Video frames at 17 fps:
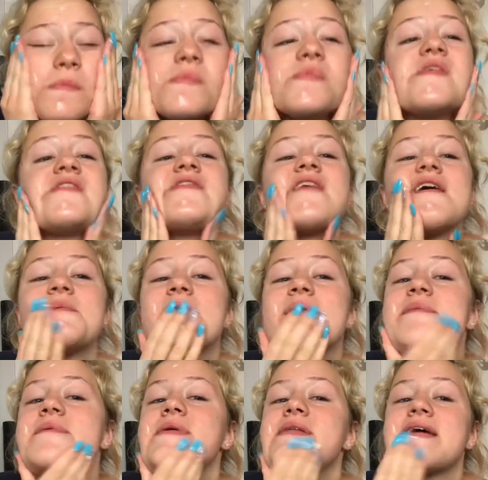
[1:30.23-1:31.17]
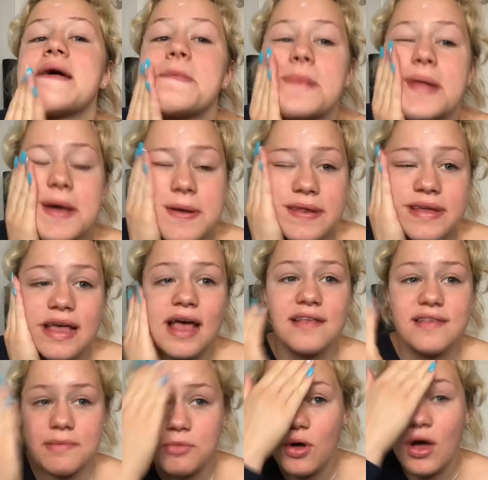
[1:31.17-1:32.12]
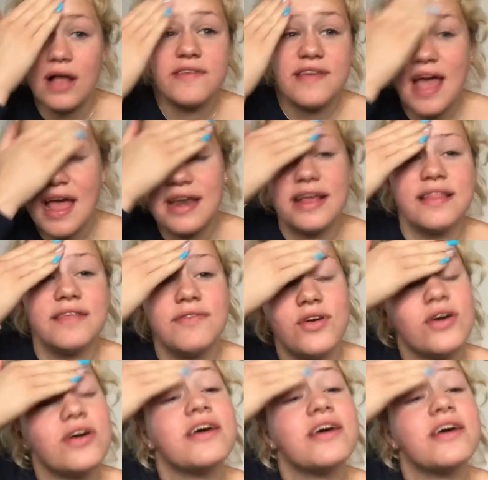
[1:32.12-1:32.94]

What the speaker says: there's no point in really uploading it, as I'm not actually ending the vlog,